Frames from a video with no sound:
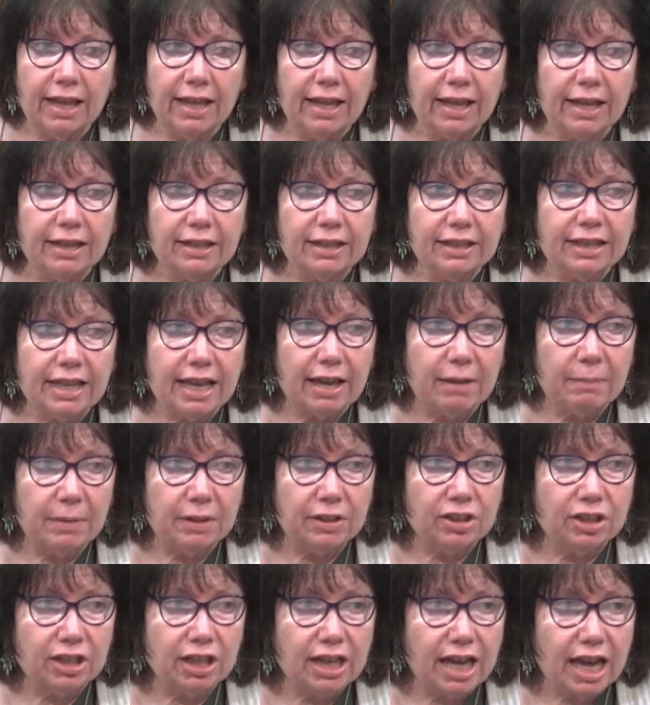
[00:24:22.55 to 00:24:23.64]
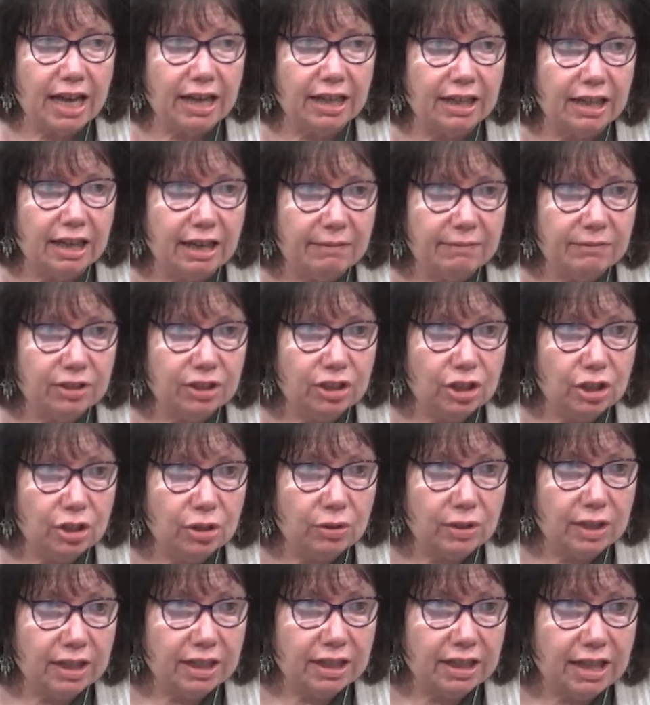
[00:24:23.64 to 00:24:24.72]
That's how much God loves you,
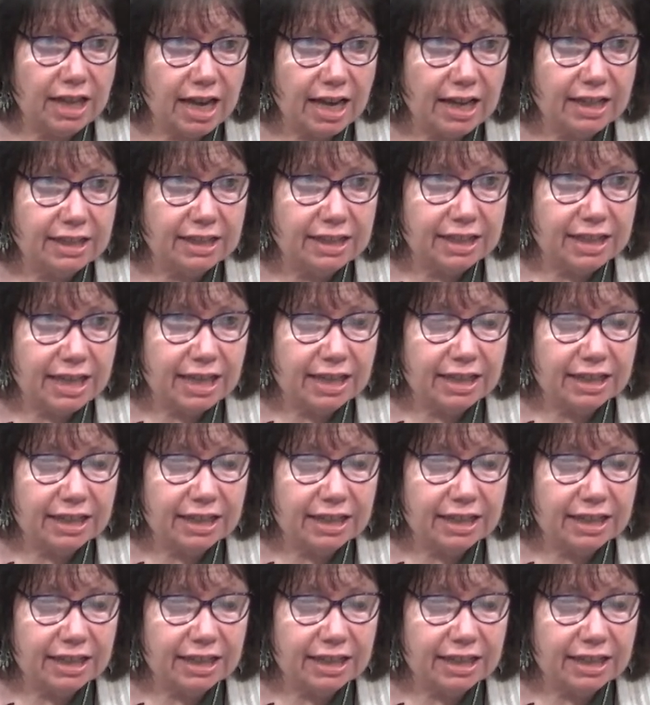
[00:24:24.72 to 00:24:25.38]
that God sent